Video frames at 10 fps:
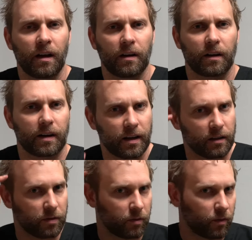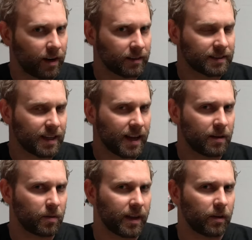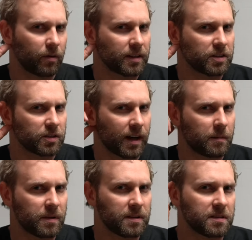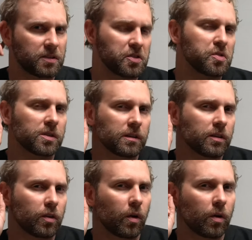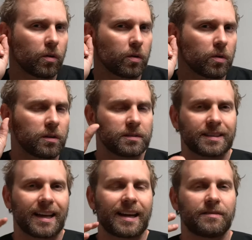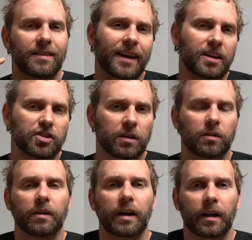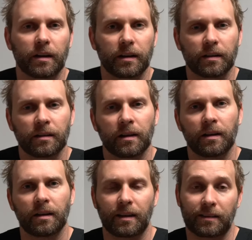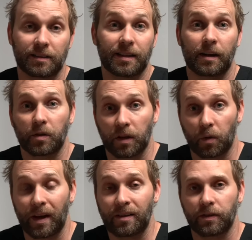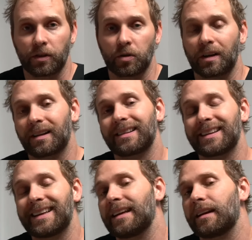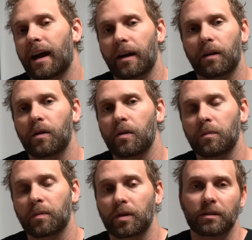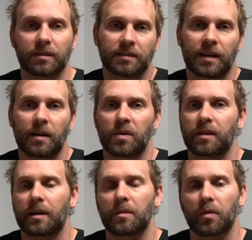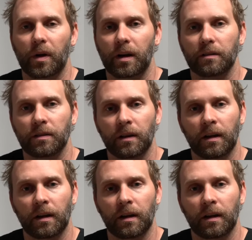are kind of right on the side where that red stripe is. There's usually a little hole. It's kind of in that general area. And there's not really a way for you to clean it at home, or at least not one that I'm aware of.